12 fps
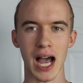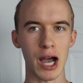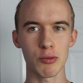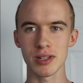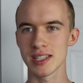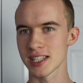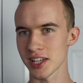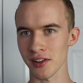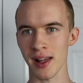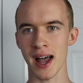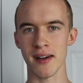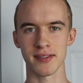I would
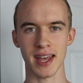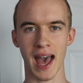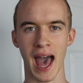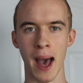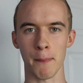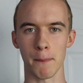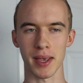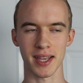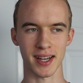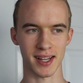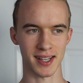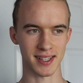still have the app
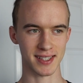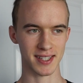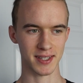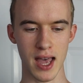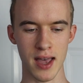because